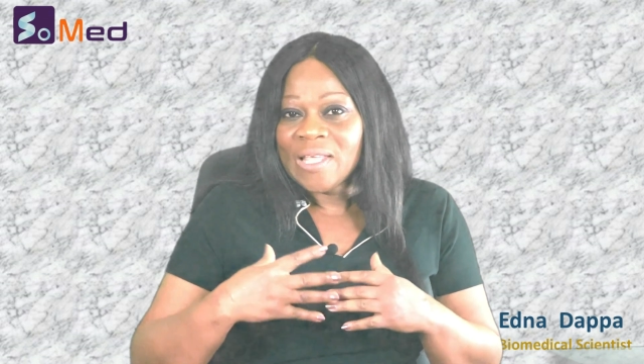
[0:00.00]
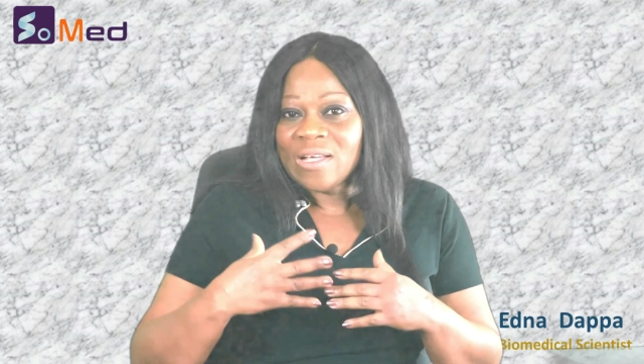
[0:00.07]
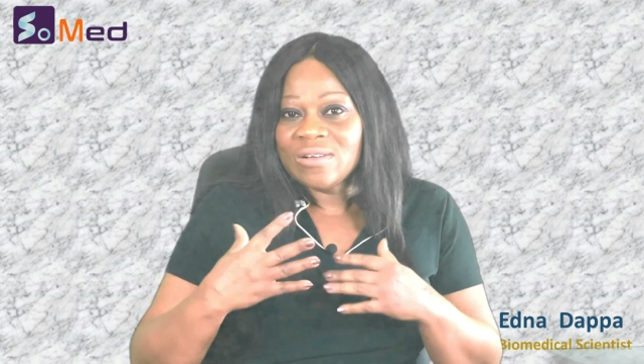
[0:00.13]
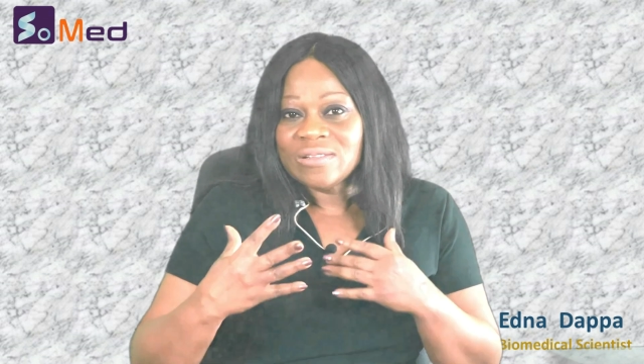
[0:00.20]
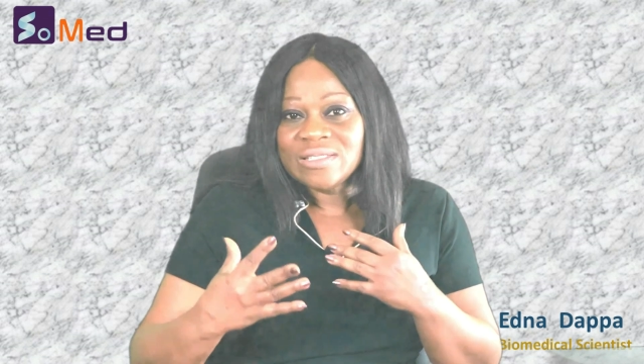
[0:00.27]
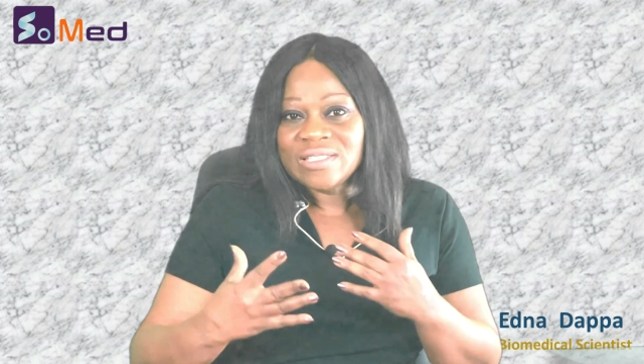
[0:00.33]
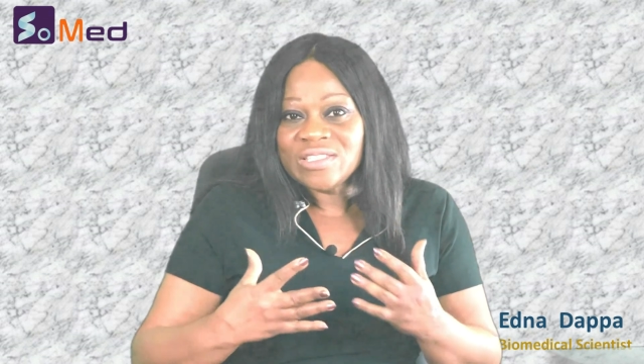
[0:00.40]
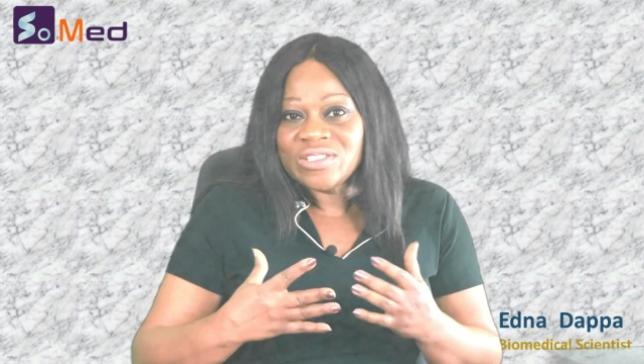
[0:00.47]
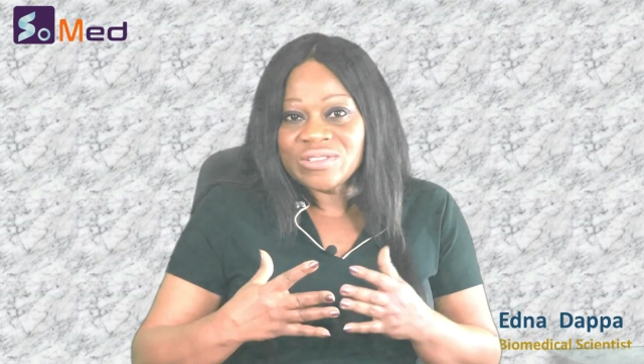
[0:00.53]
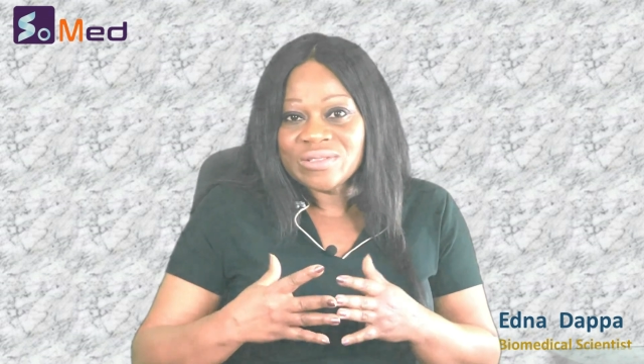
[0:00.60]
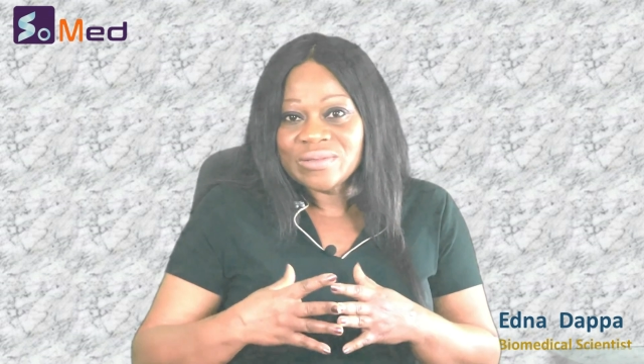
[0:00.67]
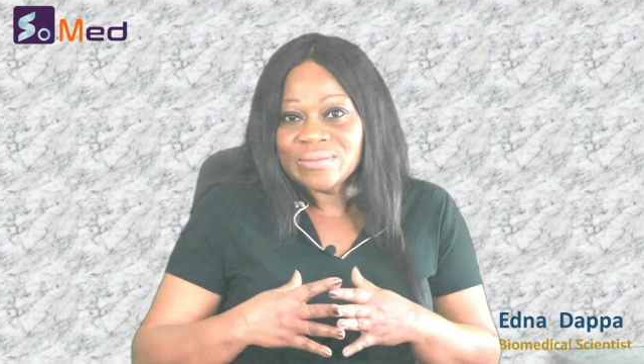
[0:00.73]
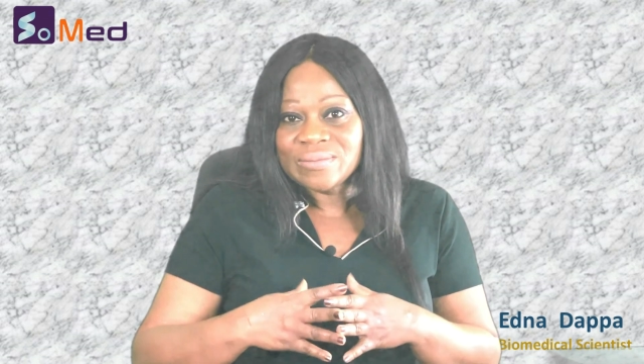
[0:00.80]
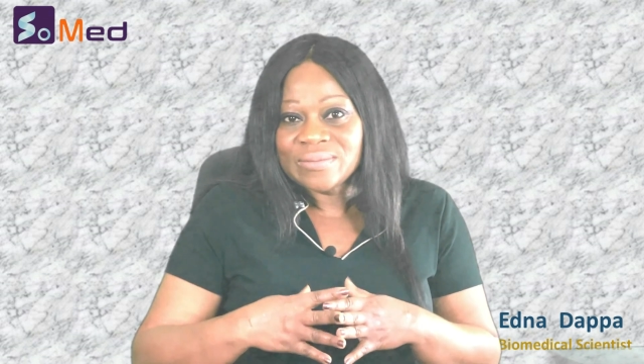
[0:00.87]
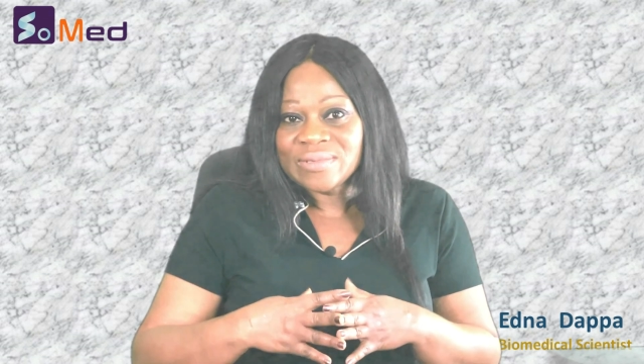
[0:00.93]
The
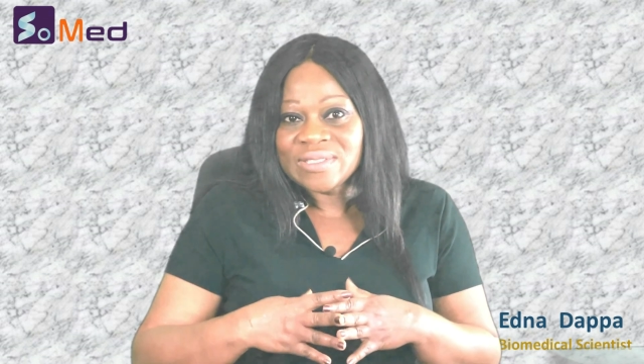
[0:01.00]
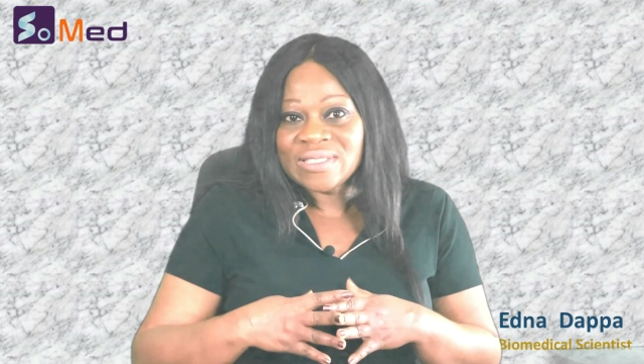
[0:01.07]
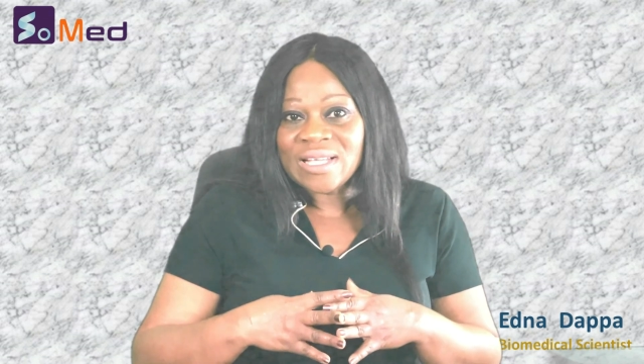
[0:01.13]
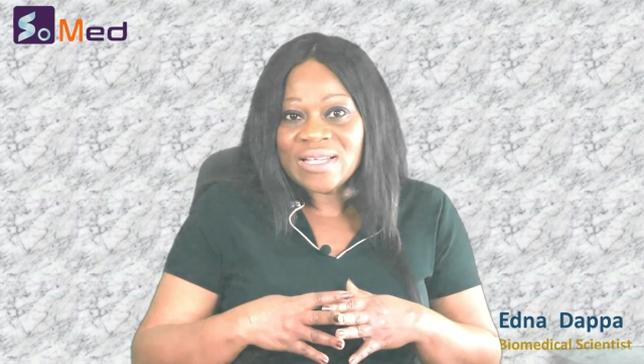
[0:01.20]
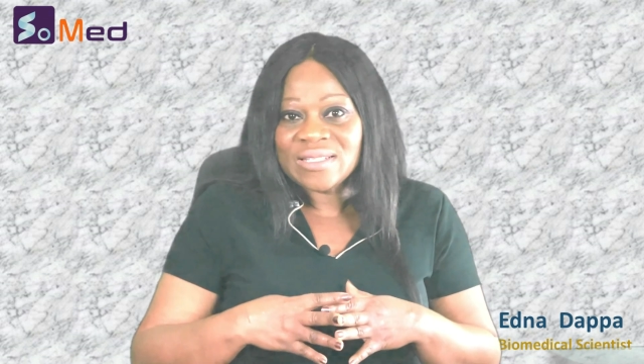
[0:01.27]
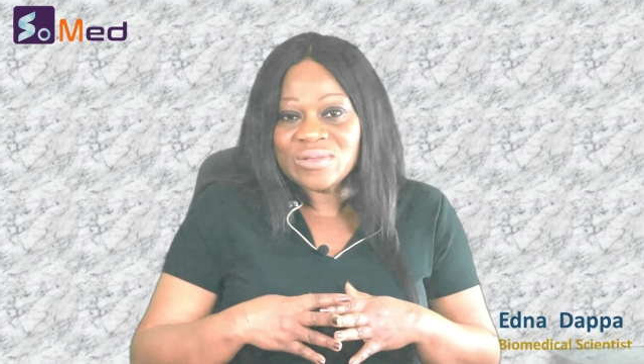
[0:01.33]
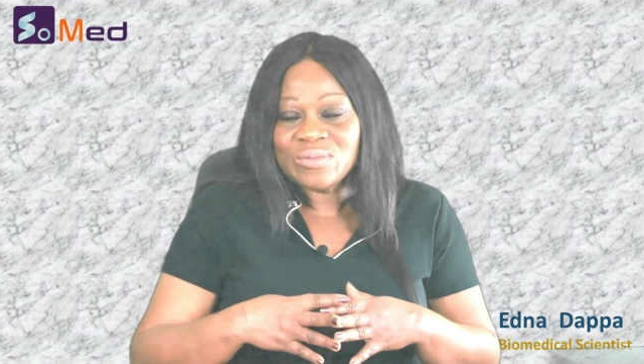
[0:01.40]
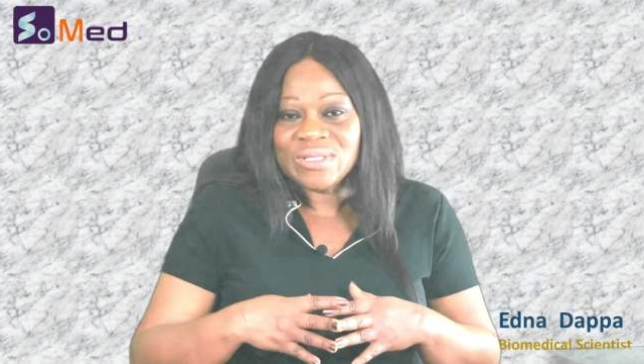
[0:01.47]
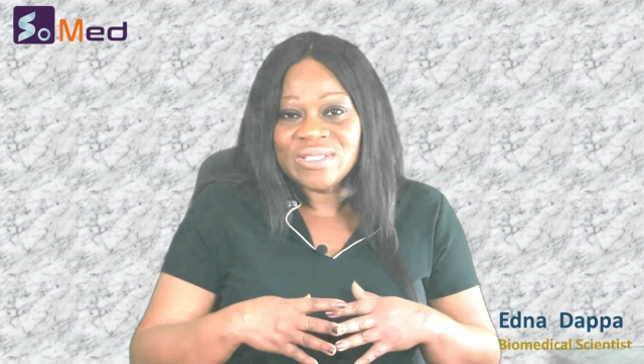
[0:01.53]
condition starts